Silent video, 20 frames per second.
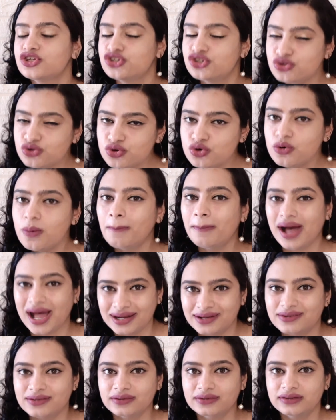do
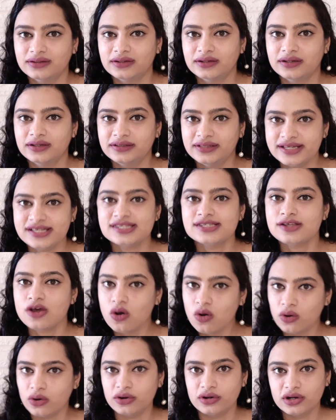matter. They
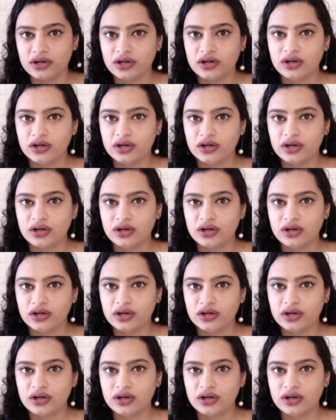scored.